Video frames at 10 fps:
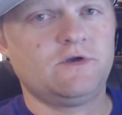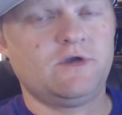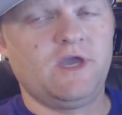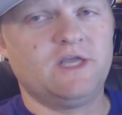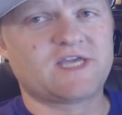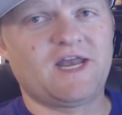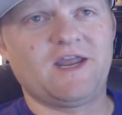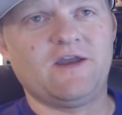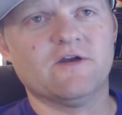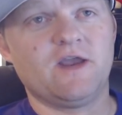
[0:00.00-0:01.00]
It's kind
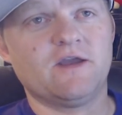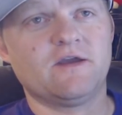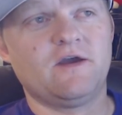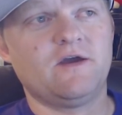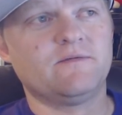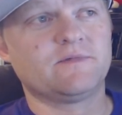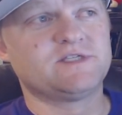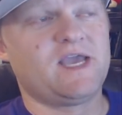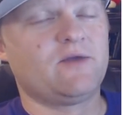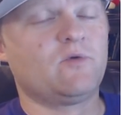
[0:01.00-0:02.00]
of eerie um,
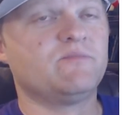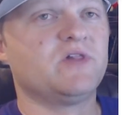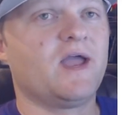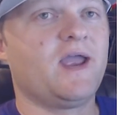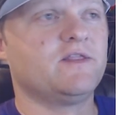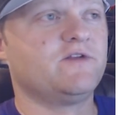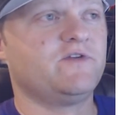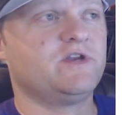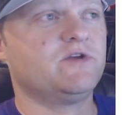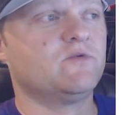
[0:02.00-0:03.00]
because he had one plan that
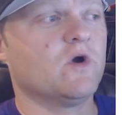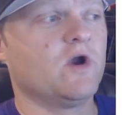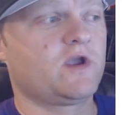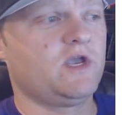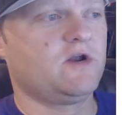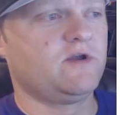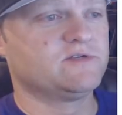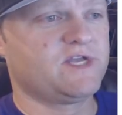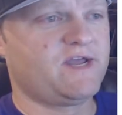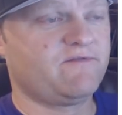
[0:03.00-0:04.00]
if it didn't work, you know, he
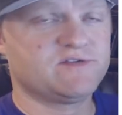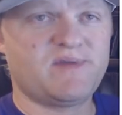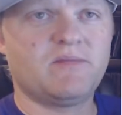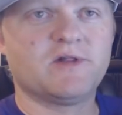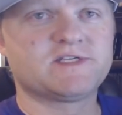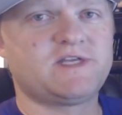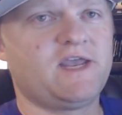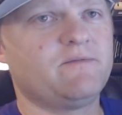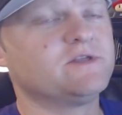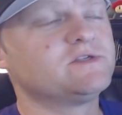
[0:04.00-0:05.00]
was going to have this public
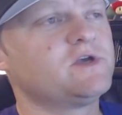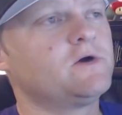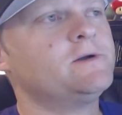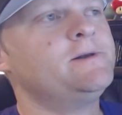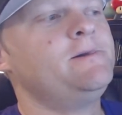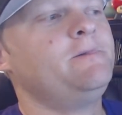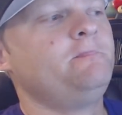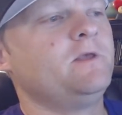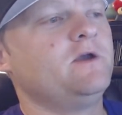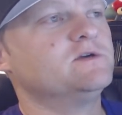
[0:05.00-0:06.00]
statement. So
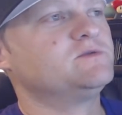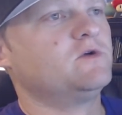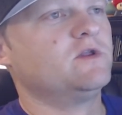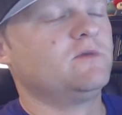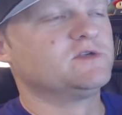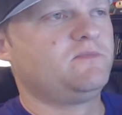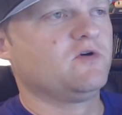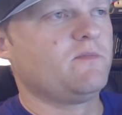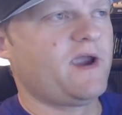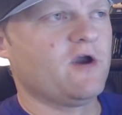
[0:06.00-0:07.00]
it was one of the most
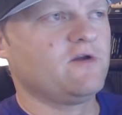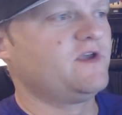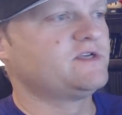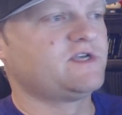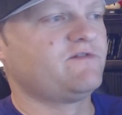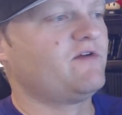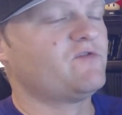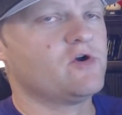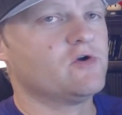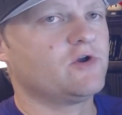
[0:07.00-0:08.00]
prepared things I've
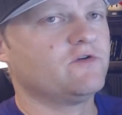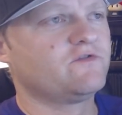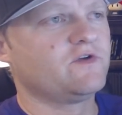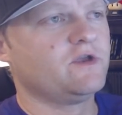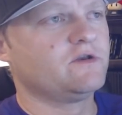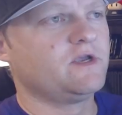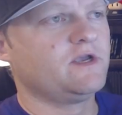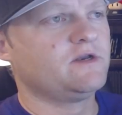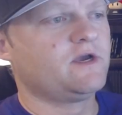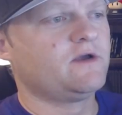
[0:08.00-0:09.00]
ever heard of in
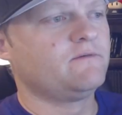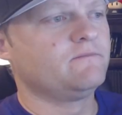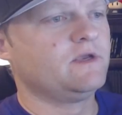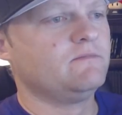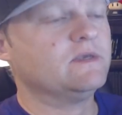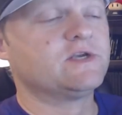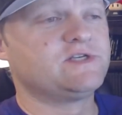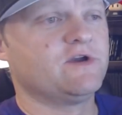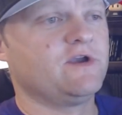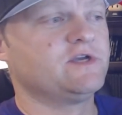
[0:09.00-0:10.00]
in um, in
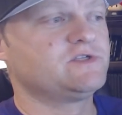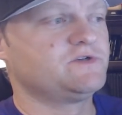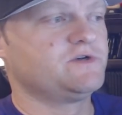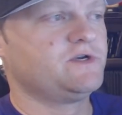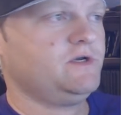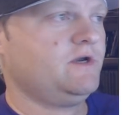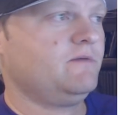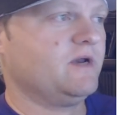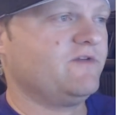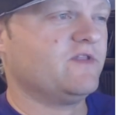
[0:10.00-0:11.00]
military history.
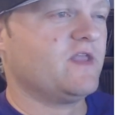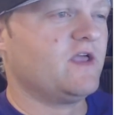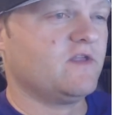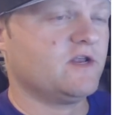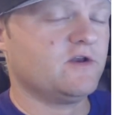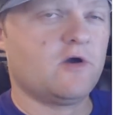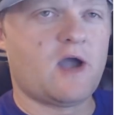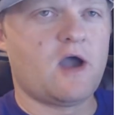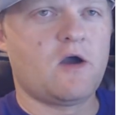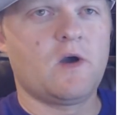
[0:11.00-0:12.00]
But even then, they didn't know
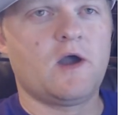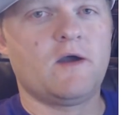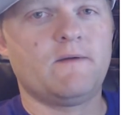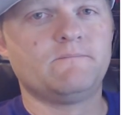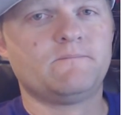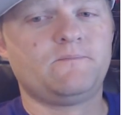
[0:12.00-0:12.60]
how um,